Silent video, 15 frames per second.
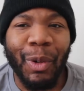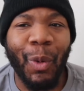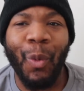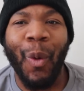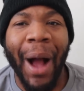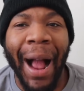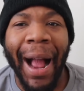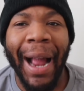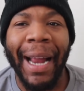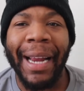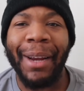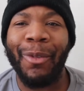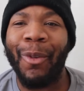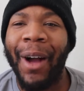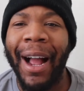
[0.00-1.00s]
why?
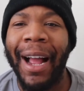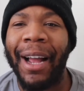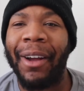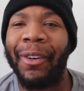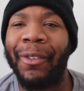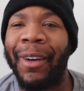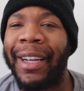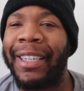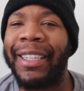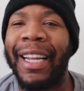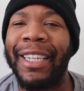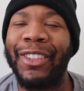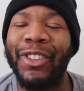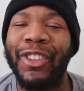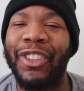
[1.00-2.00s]
Why? Why are you
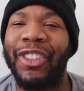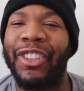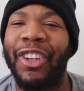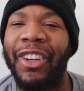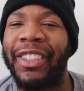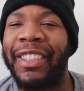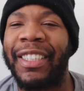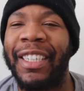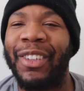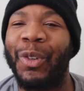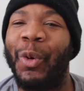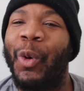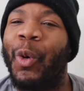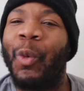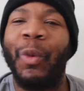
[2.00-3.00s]
not using the turn
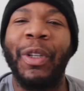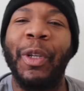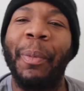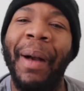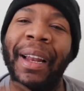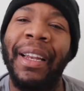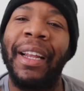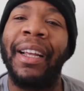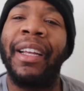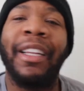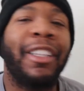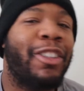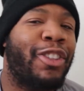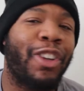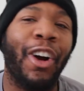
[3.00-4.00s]
signal when you're about to
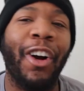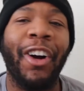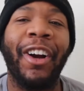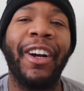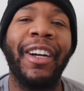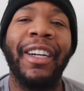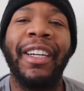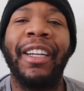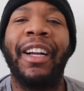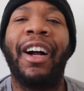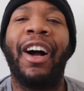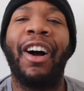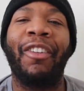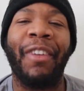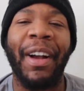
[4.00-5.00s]
turn
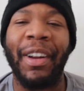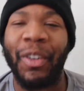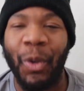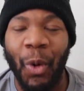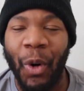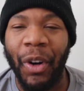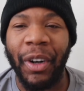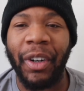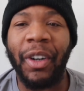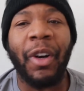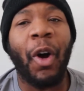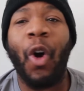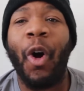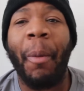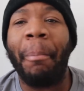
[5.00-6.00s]
around the corner
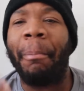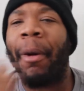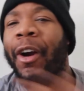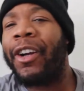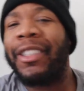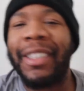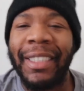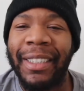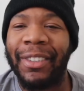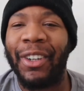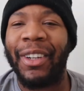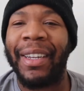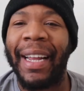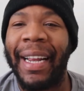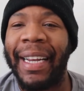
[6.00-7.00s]
or merge into
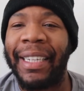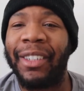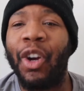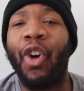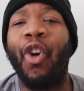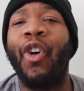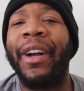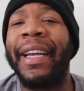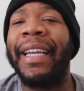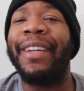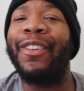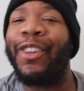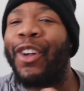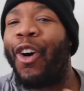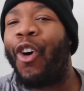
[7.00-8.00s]
a lane or getting
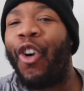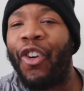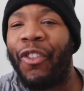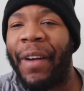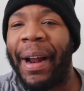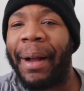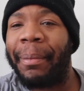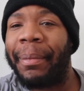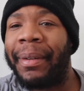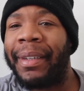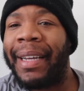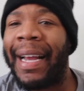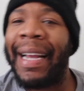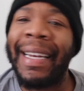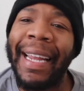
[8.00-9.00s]
on your on ramp?
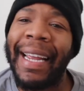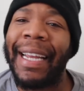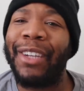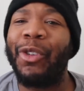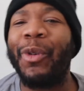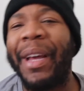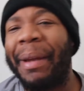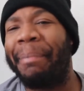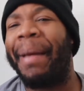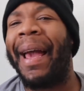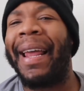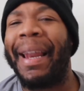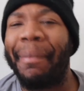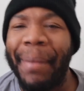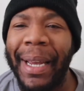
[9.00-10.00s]
And then you get
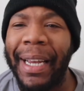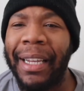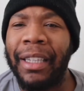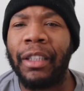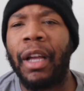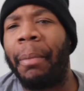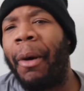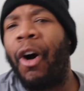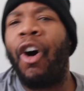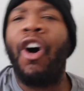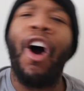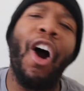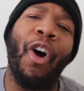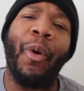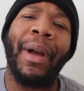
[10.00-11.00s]
mad at me, come on,
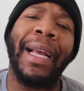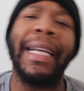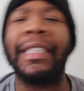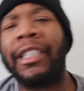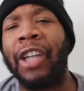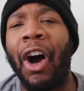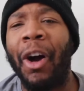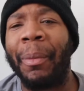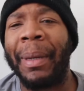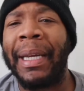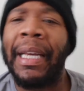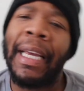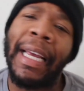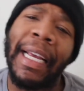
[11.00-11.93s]
oh, he saw me.